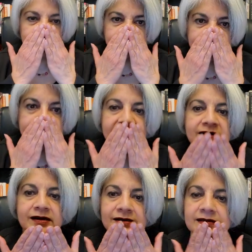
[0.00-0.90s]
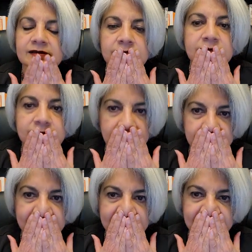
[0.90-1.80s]
from here,
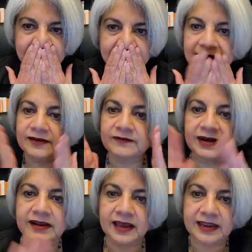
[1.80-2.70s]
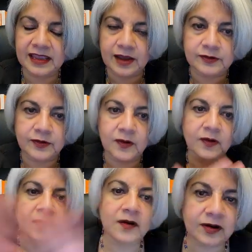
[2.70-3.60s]
from here. We are cutting out
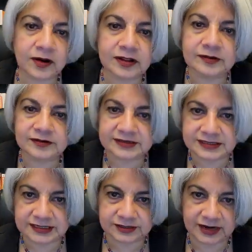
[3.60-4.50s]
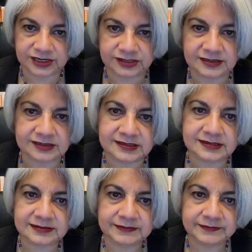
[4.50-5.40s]
all those
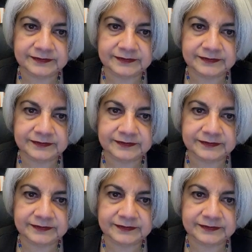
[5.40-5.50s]
distractions.